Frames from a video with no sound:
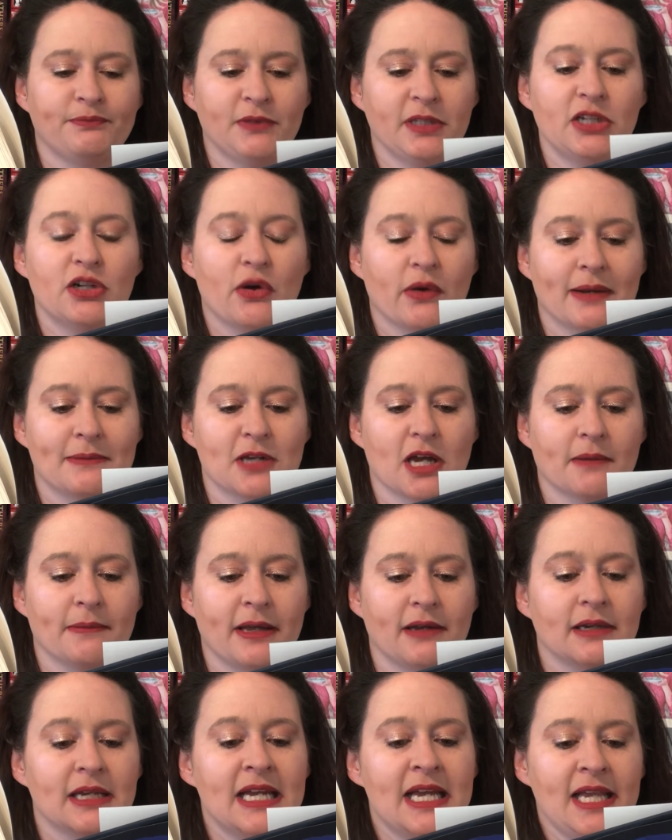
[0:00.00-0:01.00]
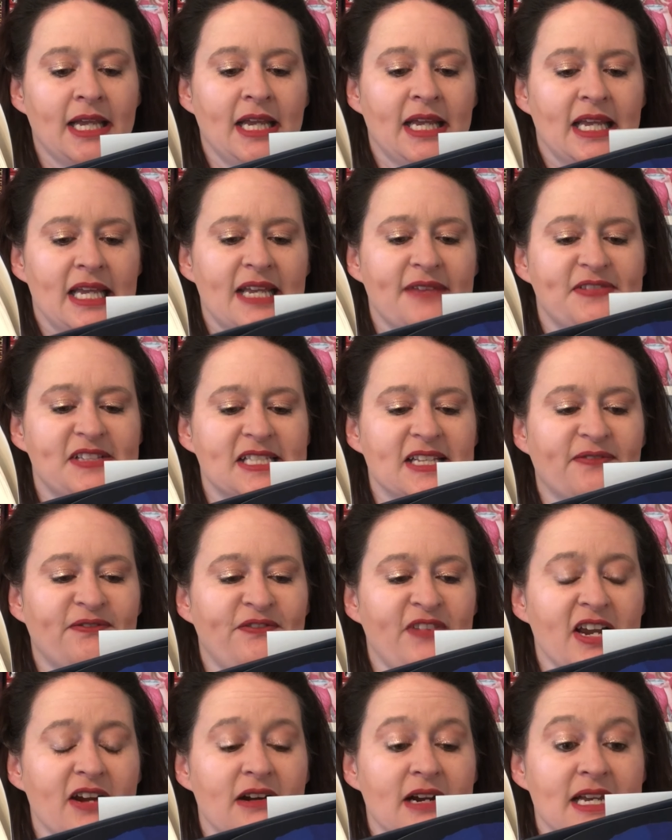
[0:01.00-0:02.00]
you know what I'm talking about. If
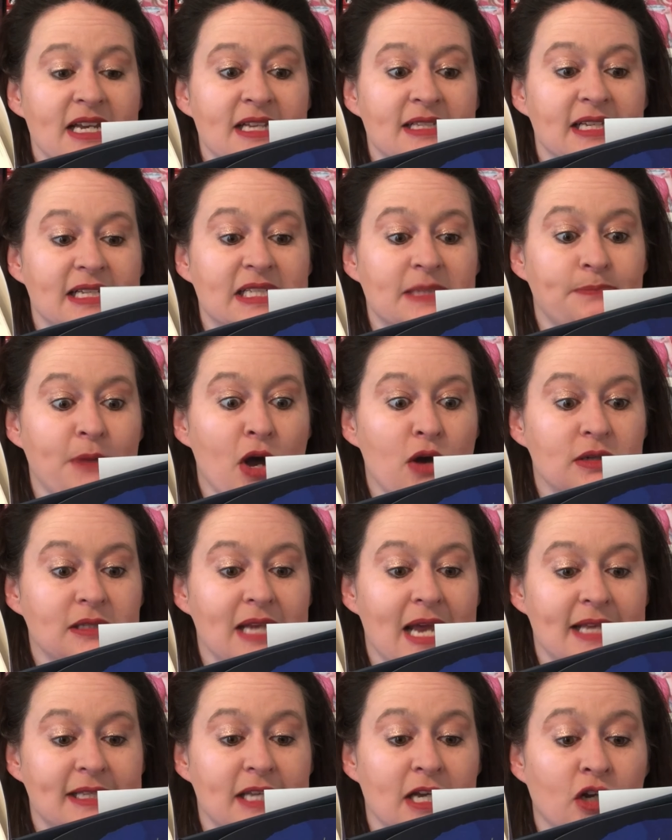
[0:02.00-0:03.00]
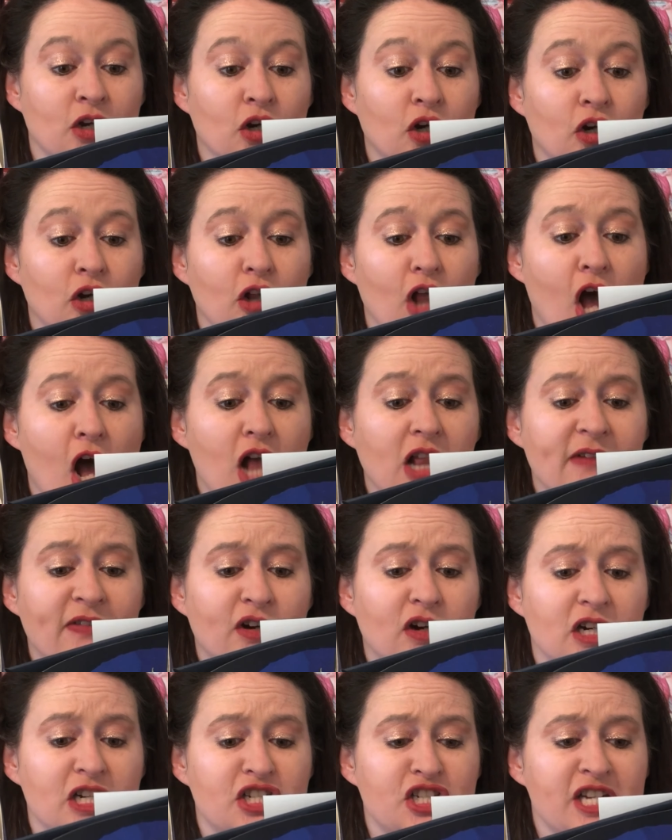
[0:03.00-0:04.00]
Zafira is exposed as a girl, all of
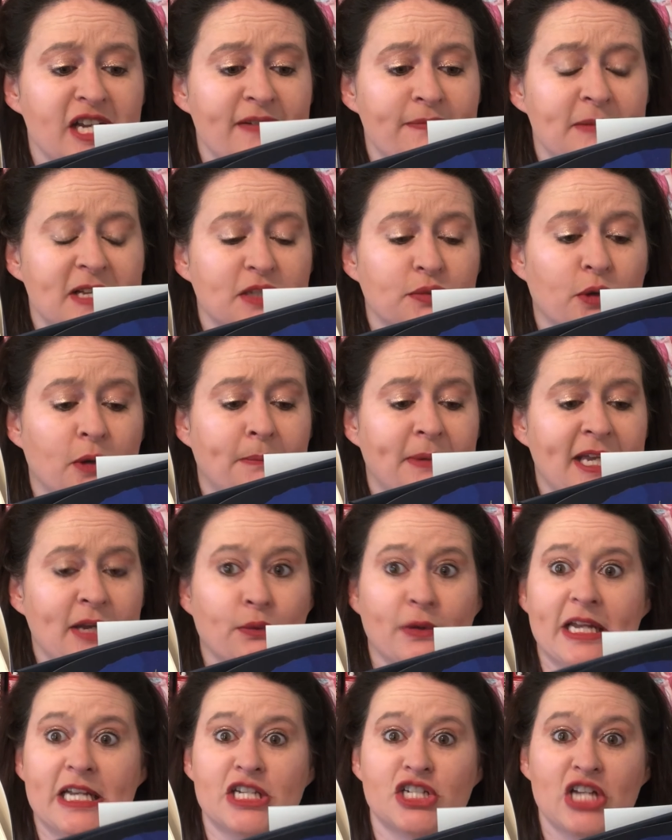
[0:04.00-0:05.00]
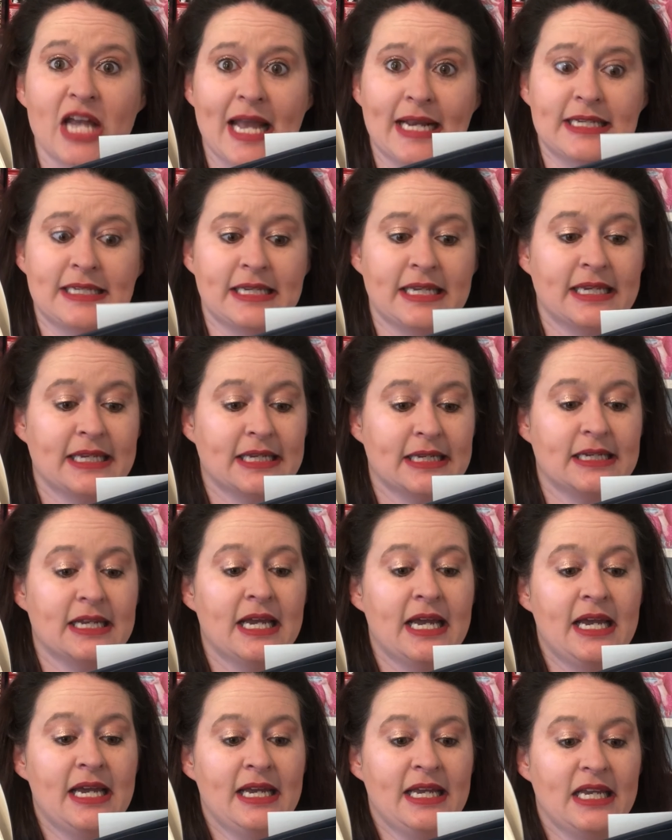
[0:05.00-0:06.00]
her achievements will be rejected.
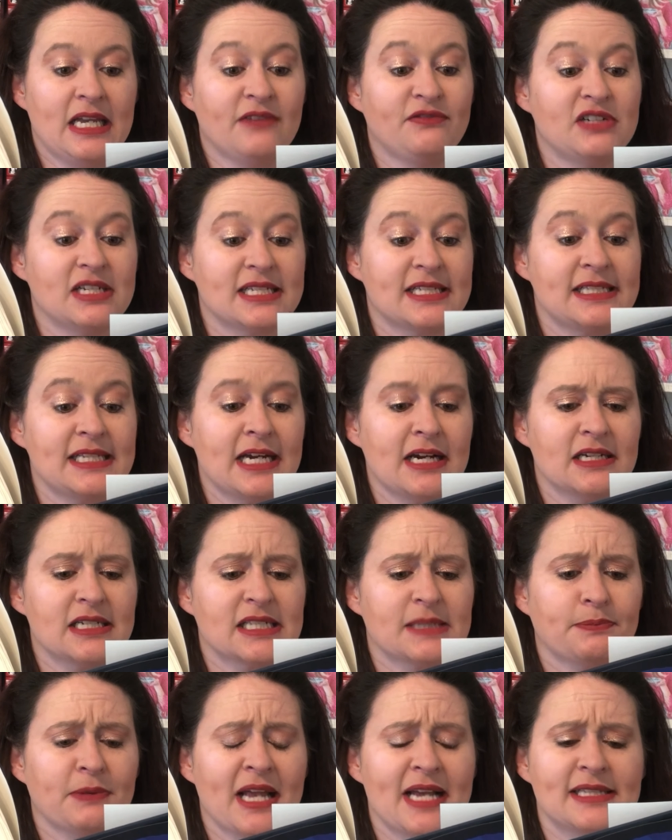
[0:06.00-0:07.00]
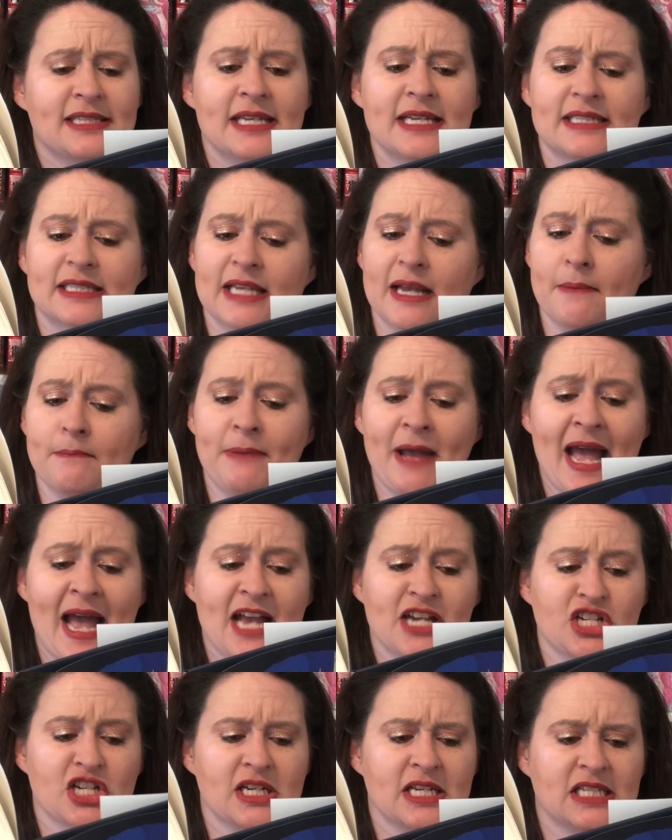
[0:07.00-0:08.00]
If Nasir displays his
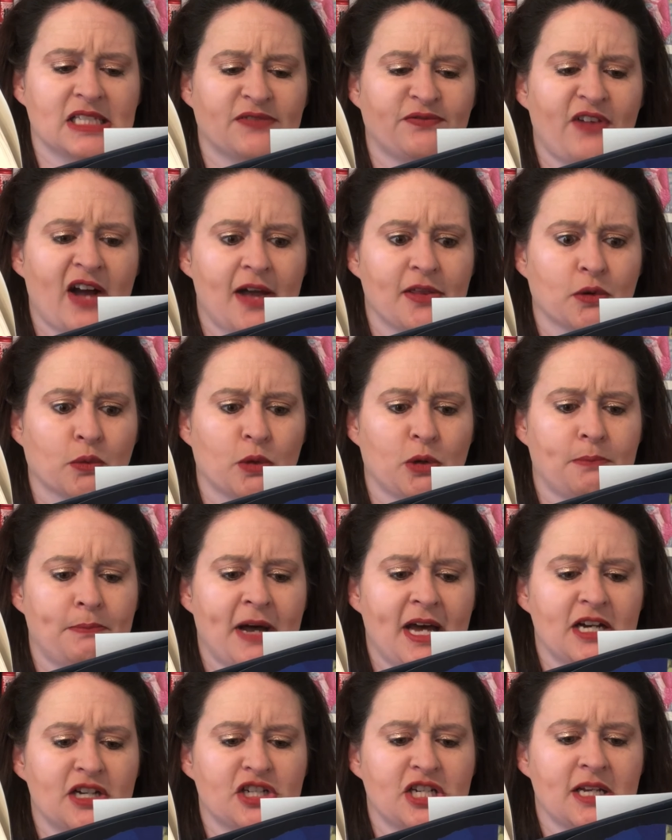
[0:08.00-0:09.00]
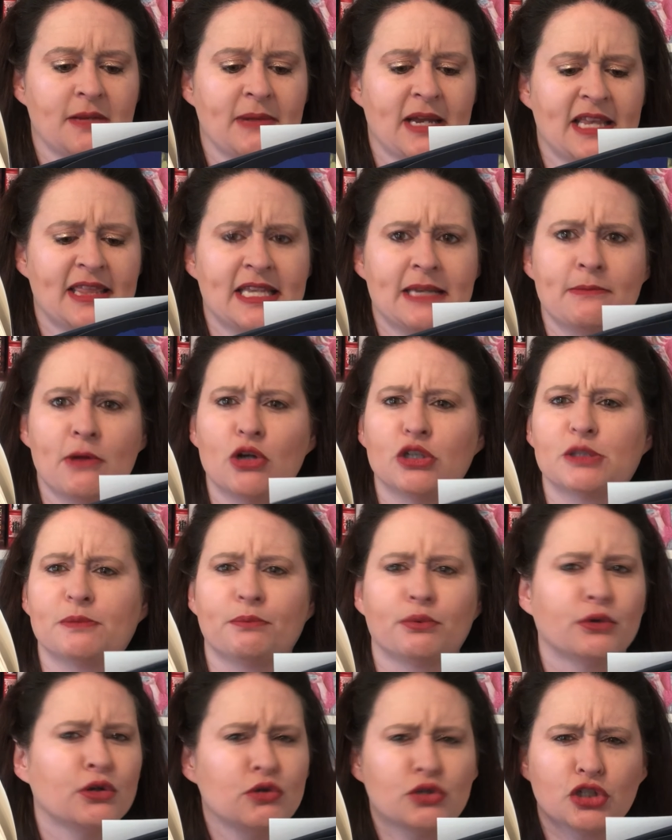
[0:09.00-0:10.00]
compassion, his father will punish him in the most
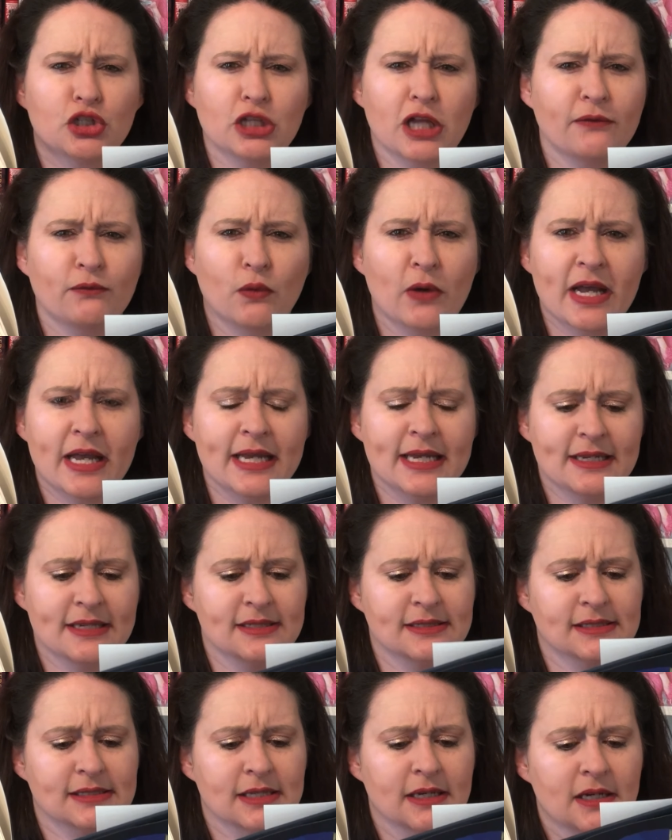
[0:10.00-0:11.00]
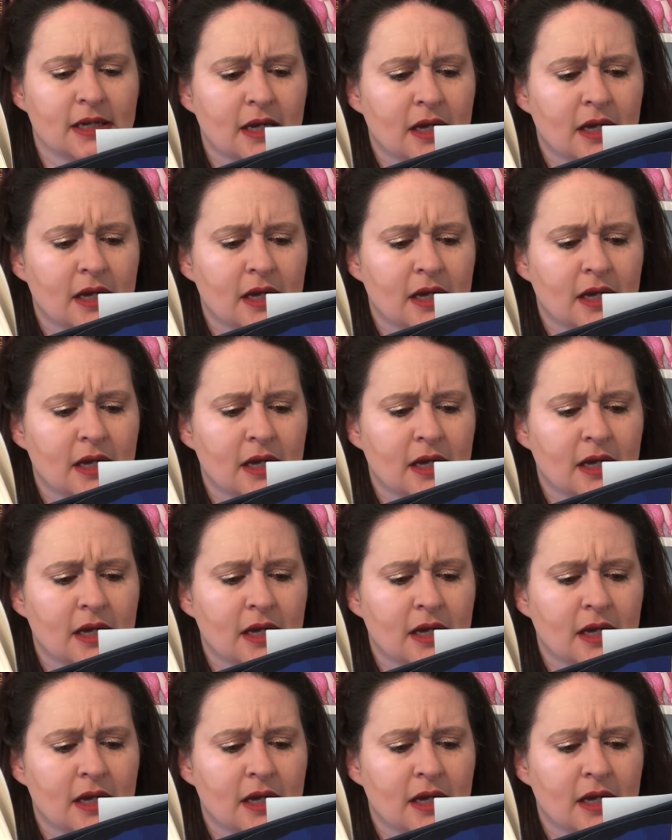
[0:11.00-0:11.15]
brutal of ways.